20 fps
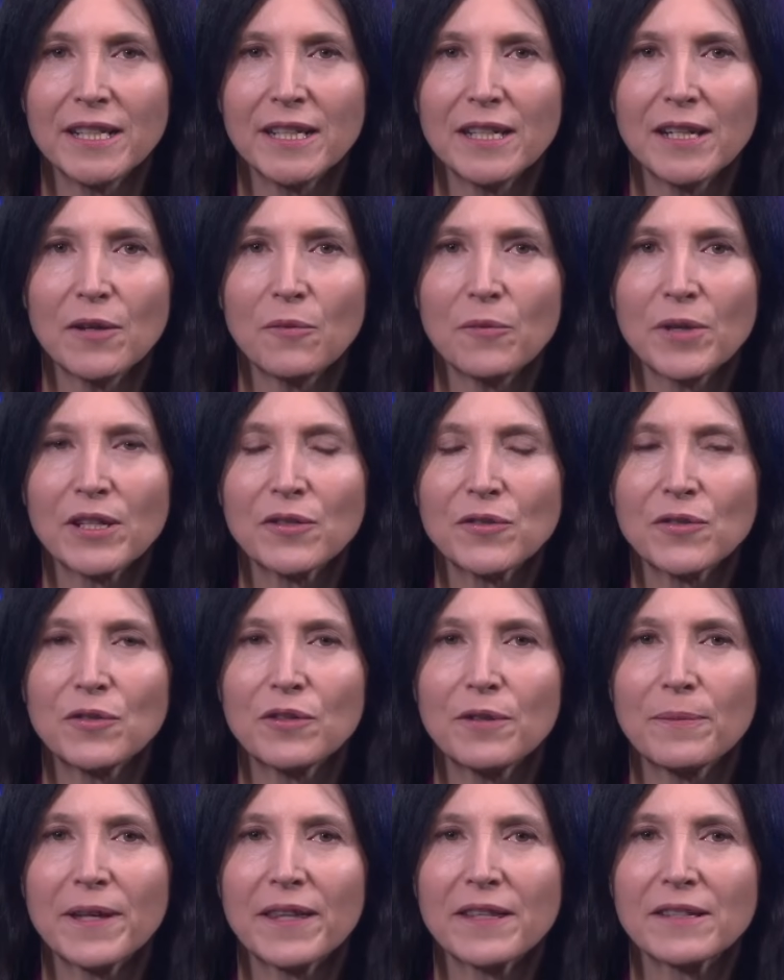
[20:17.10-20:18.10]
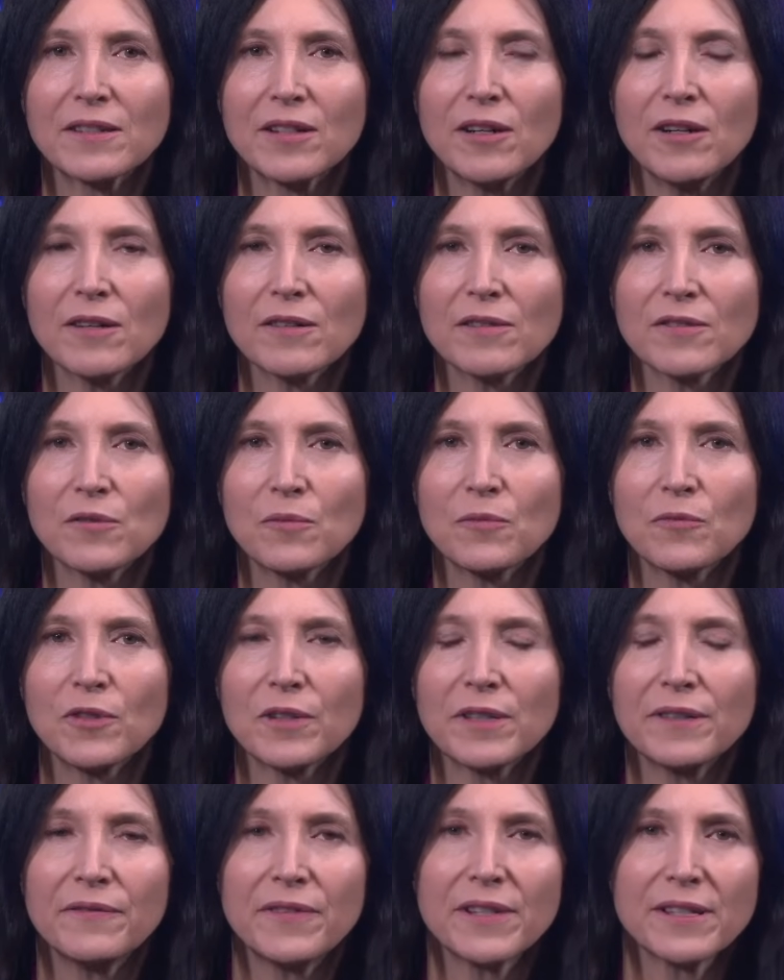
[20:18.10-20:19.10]
We can talk about the titles and what
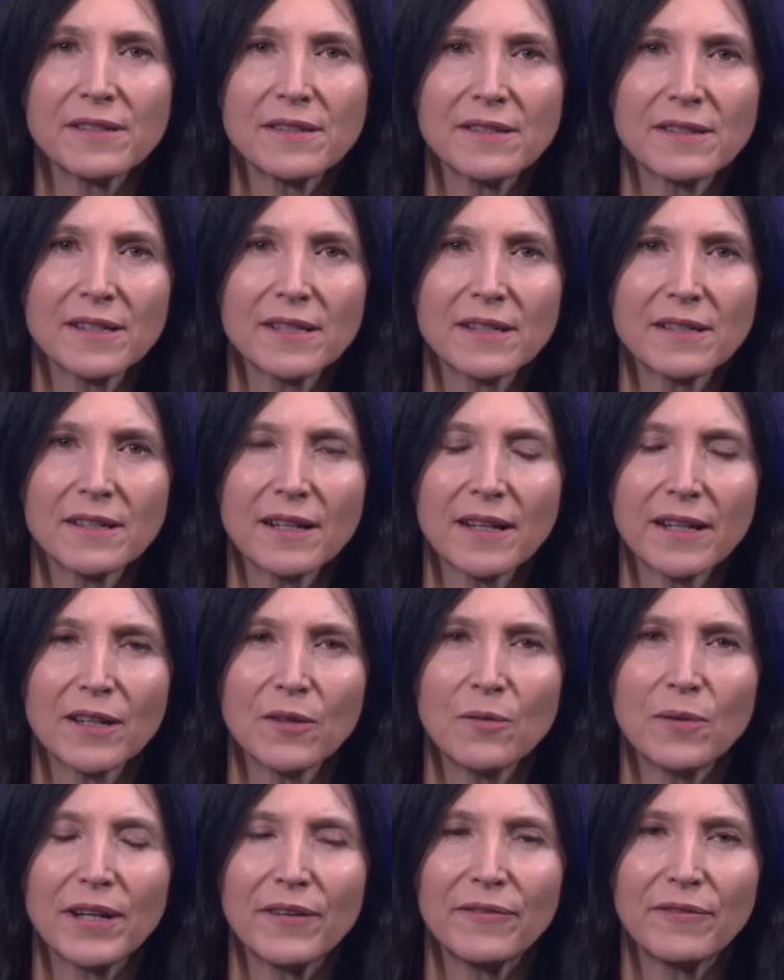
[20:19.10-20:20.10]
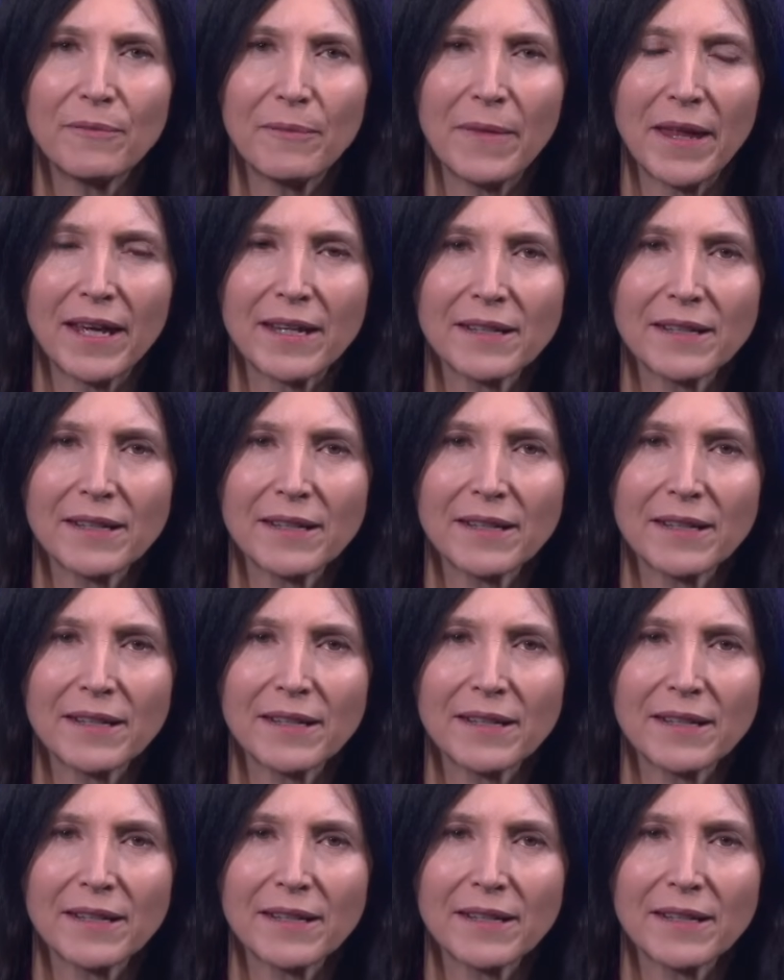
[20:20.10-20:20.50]
investors can take away from that.